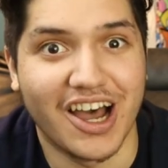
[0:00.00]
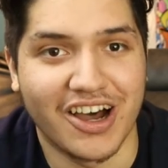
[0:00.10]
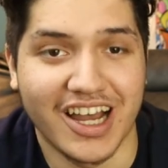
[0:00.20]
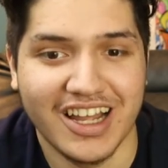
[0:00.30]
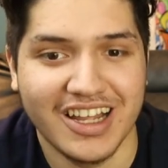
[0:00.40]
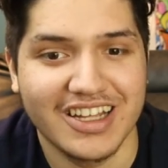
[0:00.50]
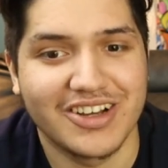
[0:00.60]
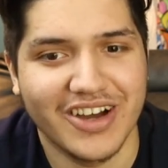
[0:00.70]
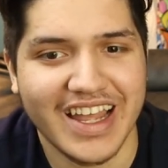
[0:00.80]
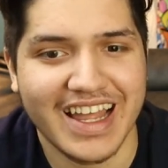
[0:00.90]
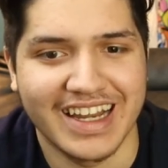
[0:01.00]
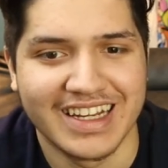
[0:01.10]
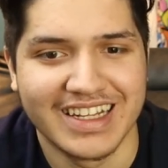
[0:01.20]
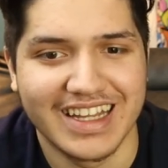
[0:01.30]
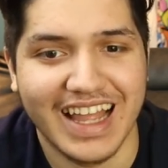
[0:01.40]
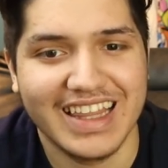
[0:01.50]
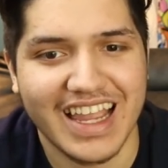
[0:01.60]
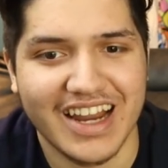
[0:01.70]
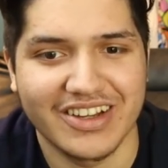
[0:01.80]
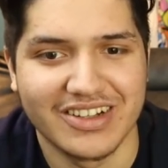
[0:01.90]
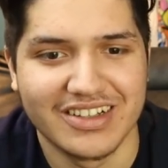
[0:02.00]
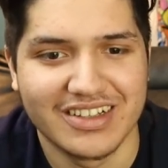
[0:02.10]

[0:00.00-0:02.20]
uh-huh, go ahead, I dare you.